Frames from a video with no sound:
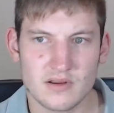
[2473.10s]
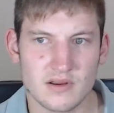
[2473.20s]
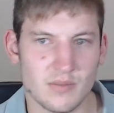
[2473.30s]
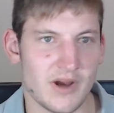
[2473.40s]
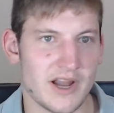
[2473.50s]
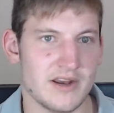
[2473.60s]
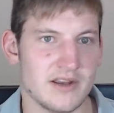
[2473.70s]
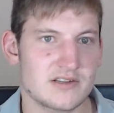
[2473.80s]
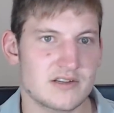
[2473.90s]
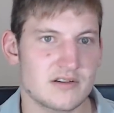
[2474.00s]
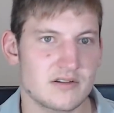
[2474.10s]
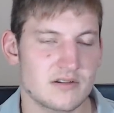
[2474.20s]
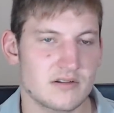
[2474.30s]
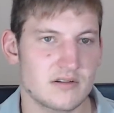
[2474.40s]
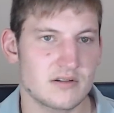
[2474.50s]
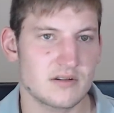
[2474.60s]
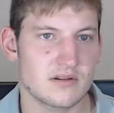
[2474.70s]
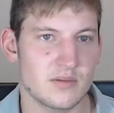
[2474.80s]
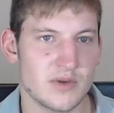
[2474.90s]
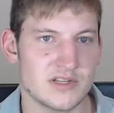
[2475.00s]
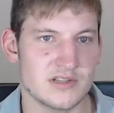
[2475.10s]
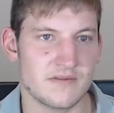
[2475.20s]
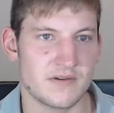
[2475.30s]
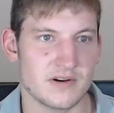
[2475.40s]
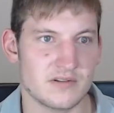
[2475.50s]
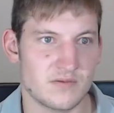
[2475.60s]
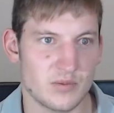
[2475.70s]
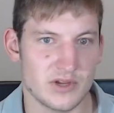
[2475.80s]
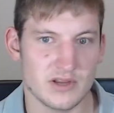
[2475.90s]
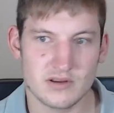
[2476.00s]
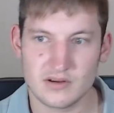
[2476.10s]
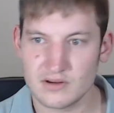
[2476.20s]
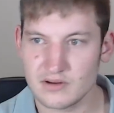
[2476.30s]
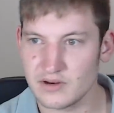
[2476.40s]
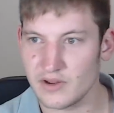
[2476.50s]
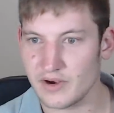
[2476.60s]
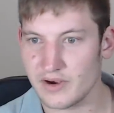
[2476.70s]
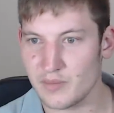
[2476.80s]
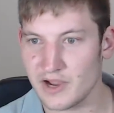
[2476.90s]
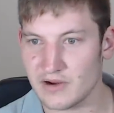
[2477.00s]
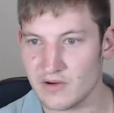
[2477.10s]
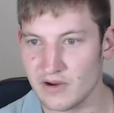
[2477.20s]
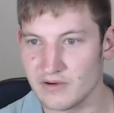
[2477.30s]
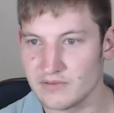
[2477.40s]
made it a bit different for me now that I'm back on.